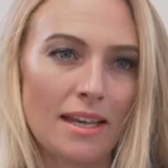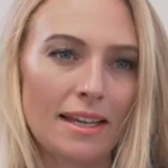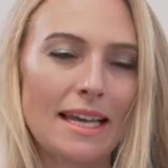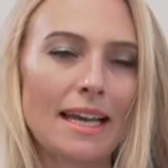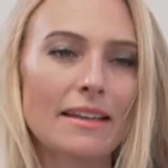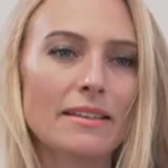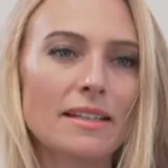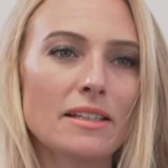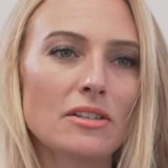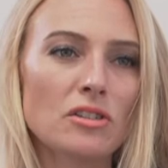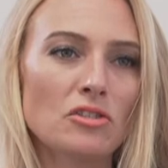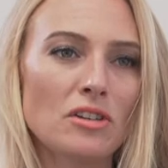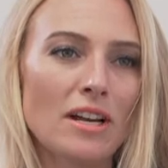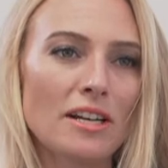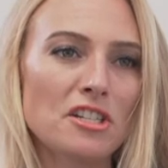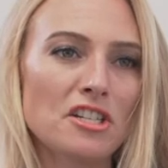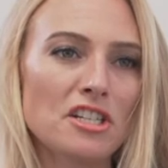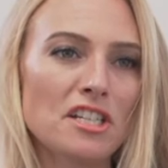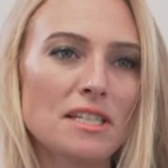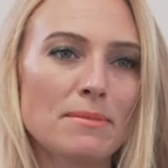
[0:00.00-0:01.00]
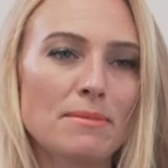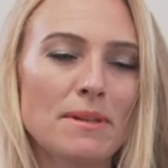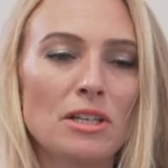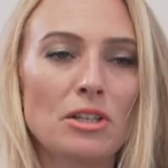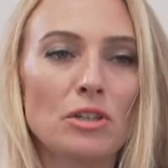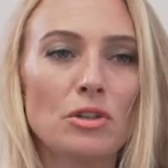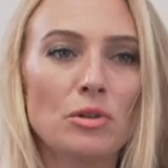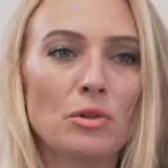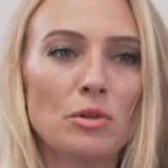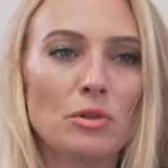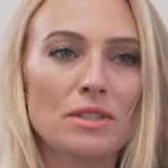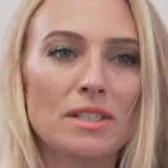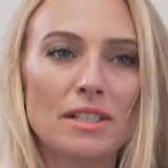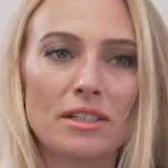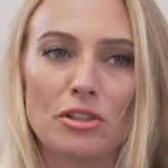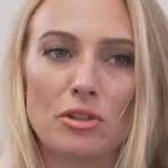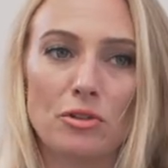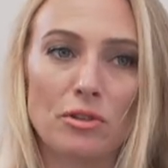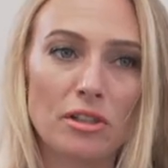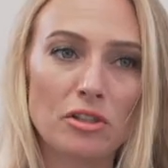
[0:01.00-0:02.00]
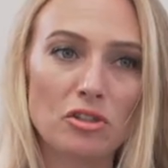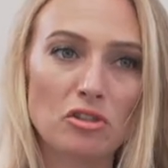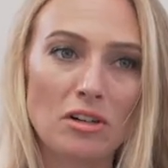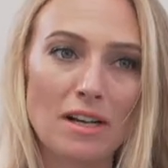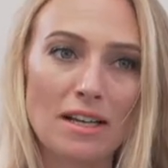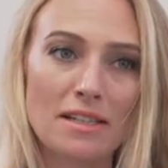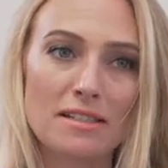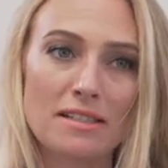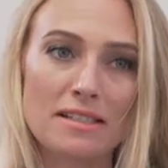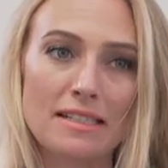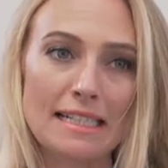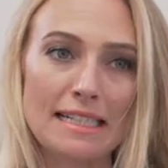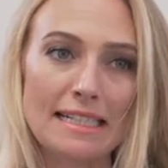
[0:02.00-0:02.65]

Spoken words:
Can these strategies be used in unit trusts and